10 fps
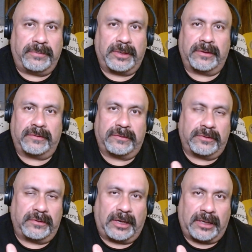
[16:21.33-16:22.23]
Because
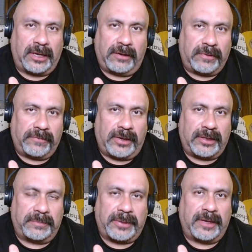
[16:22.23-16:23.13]
I can't
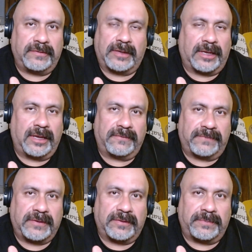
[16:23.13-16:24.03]
rewind the past. I can't
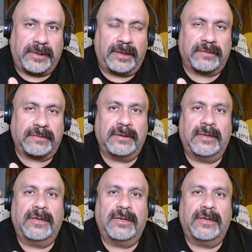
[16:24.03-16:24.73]
fix the past.